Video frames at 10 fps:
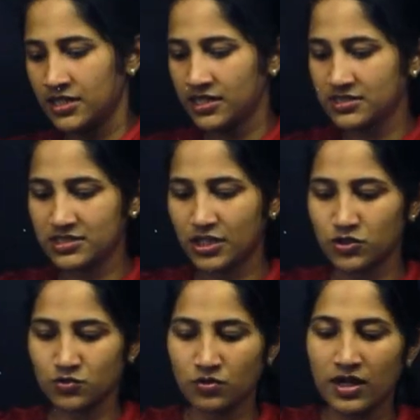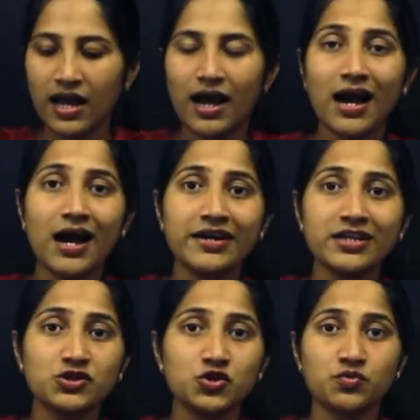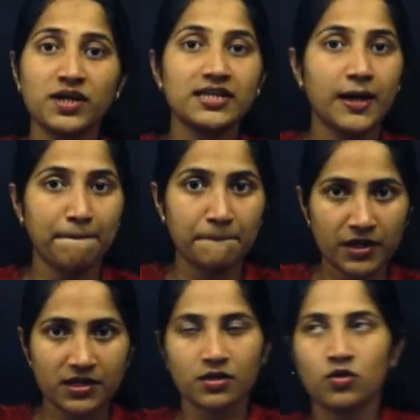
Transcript: endu cheyunu? Added to a number.